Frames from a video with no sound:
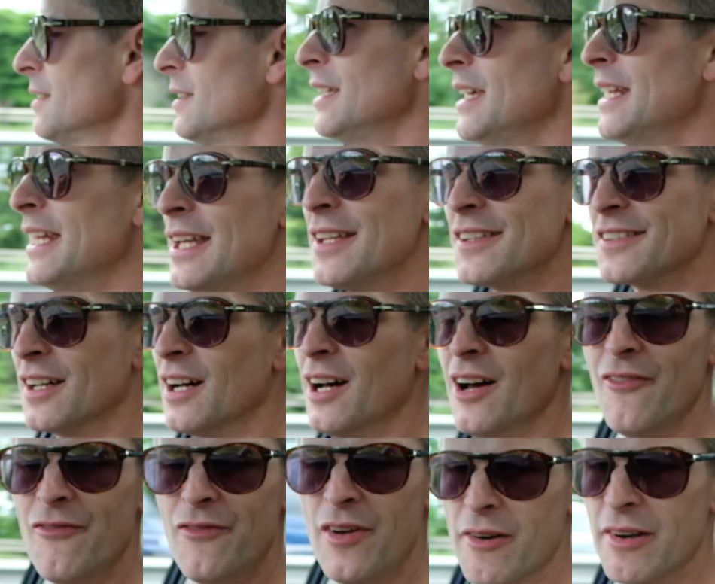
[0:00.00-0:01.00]
It is
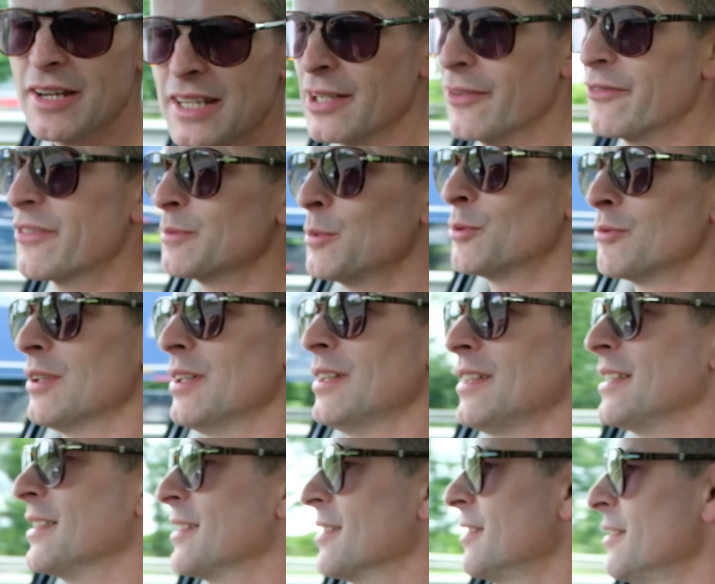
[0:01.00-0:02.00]
a very comfortable
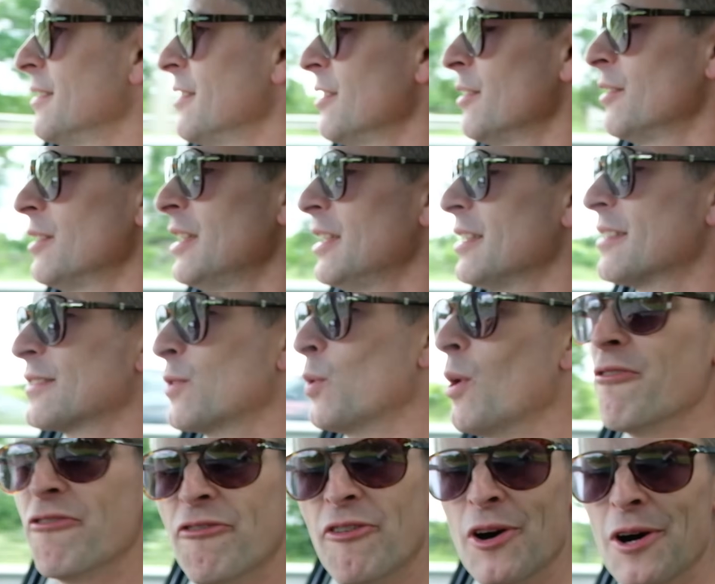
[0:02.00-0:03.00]
ride. It's
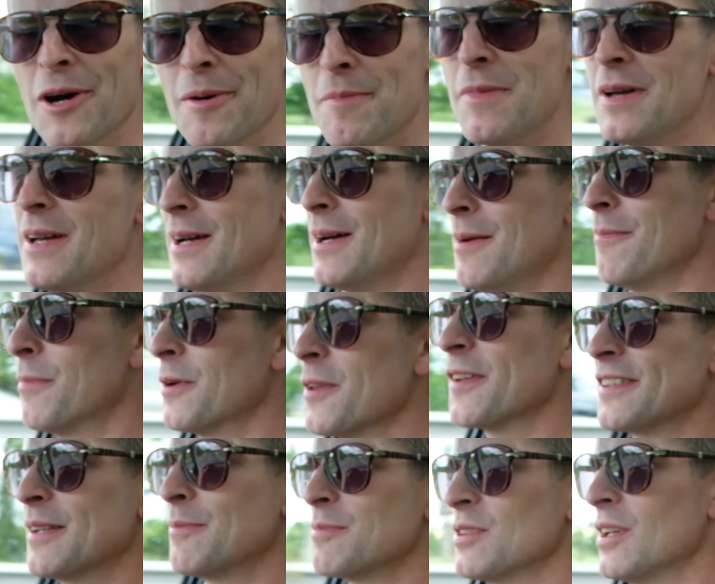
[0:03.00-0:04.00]
quite firm, but at the
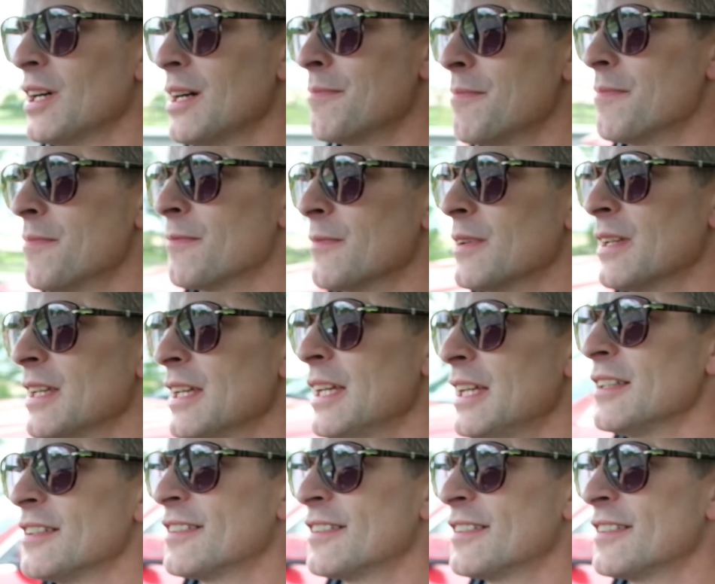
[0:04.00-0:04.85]
same time, it